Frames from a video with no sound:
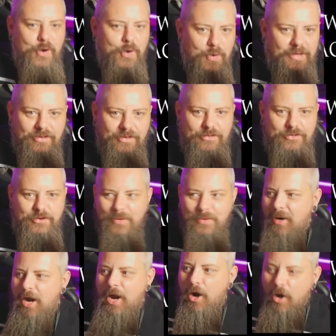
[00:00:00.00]
Who is it,
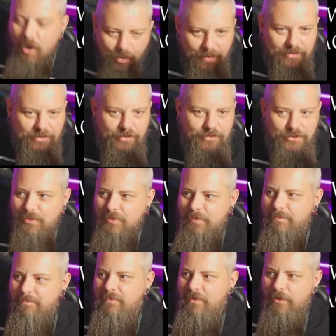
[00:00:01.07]
Joe? Who is it,
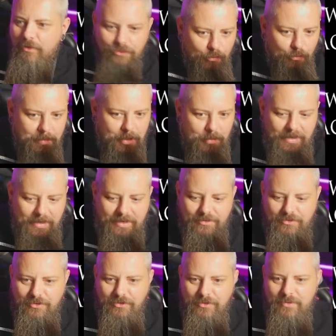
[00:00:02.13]
Joe? Show me who it is,